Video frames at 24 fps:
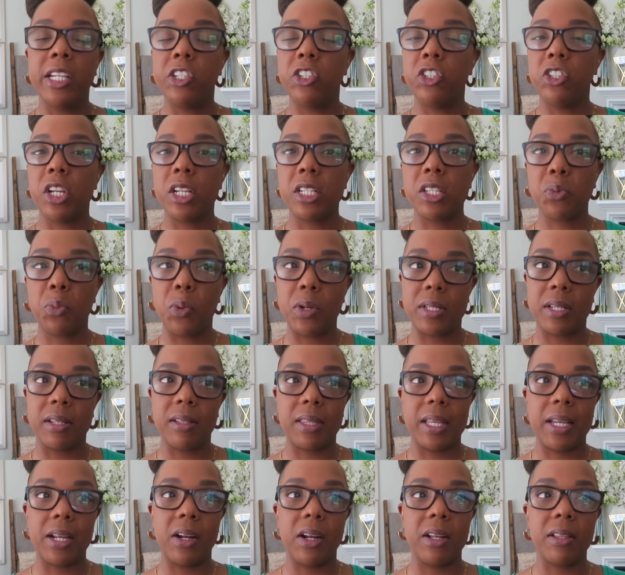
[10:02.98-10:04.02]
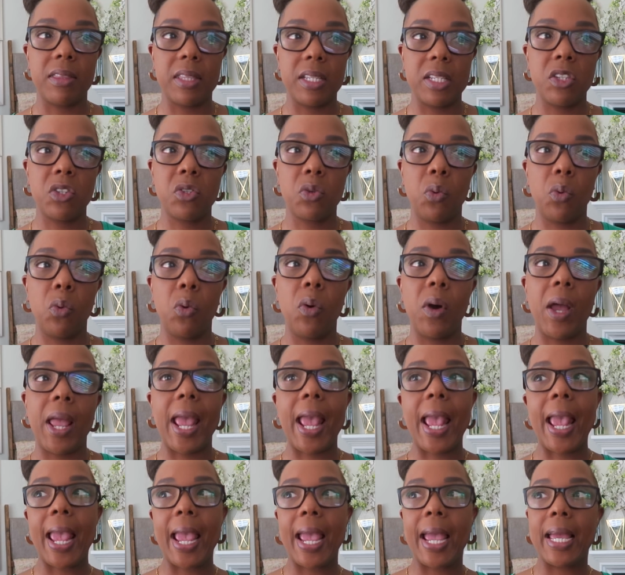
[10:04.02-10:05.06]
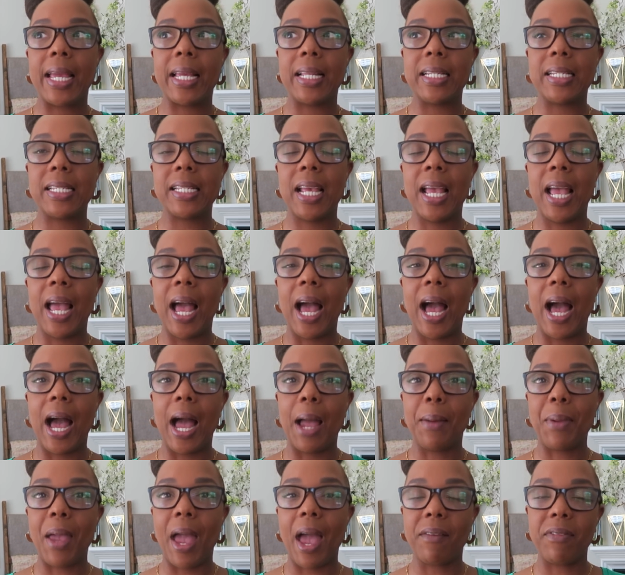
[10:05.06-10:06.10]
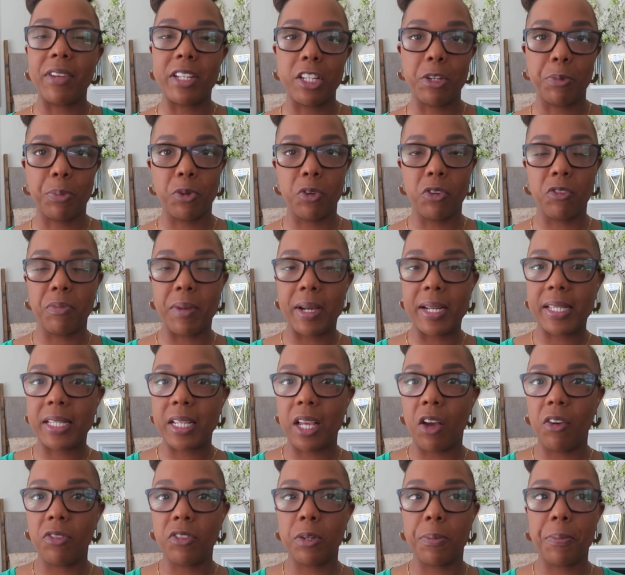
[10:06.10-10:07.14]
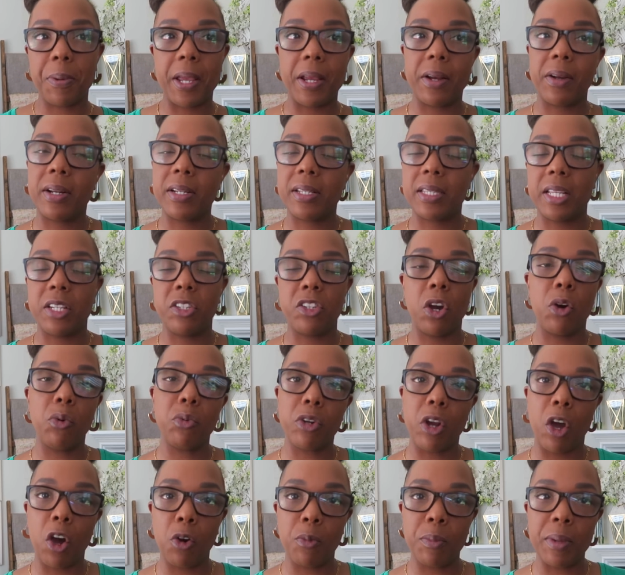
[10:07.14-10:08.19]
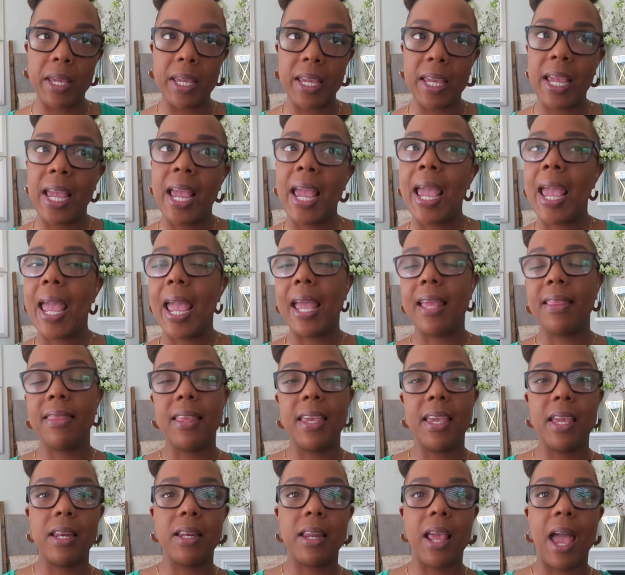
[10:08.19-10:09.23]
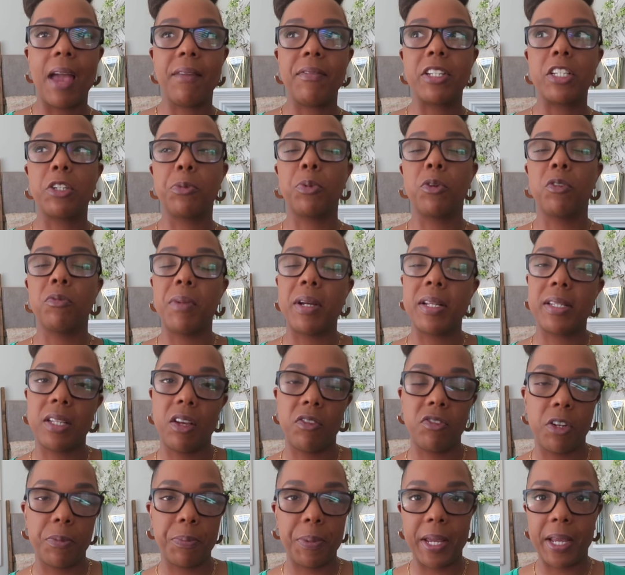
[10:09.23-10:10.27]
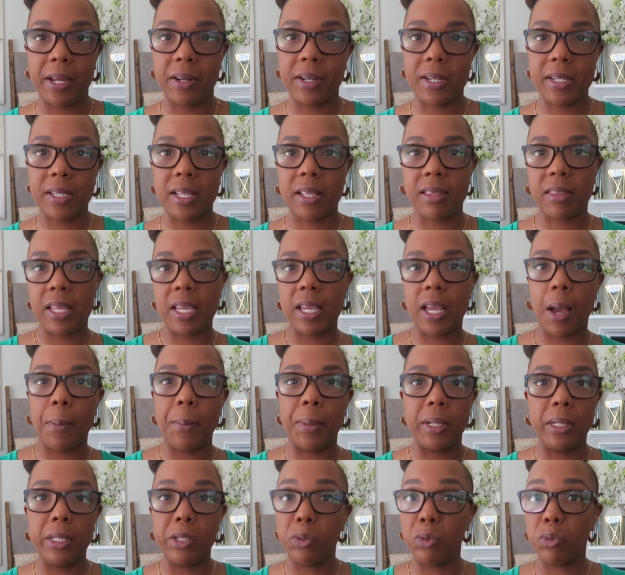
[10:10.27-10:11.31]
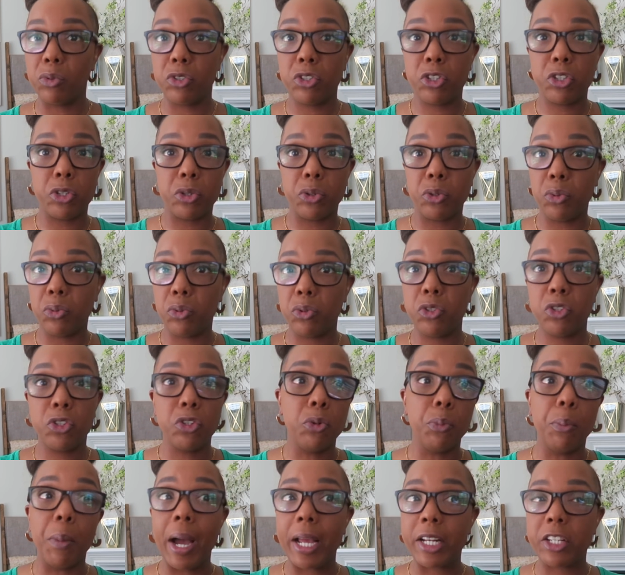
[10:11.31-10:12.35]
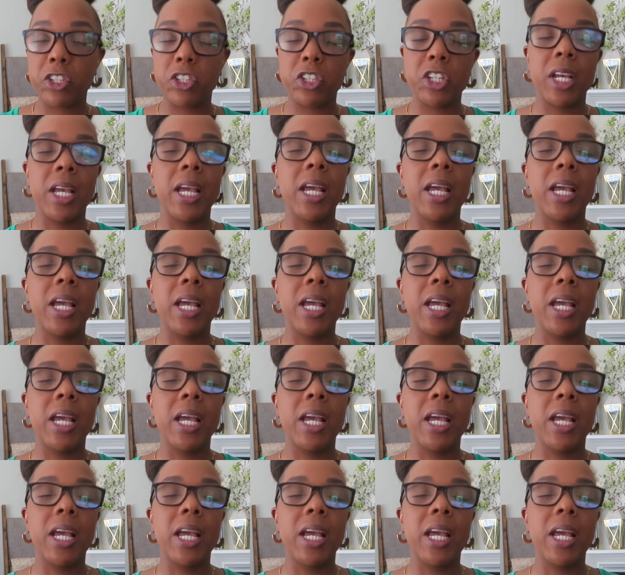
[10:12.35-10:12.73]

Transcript: just wasn't there at this school. And I'm having to prove myself to parents that don't know me, and then having to prove myself to parents that think I'm a little too much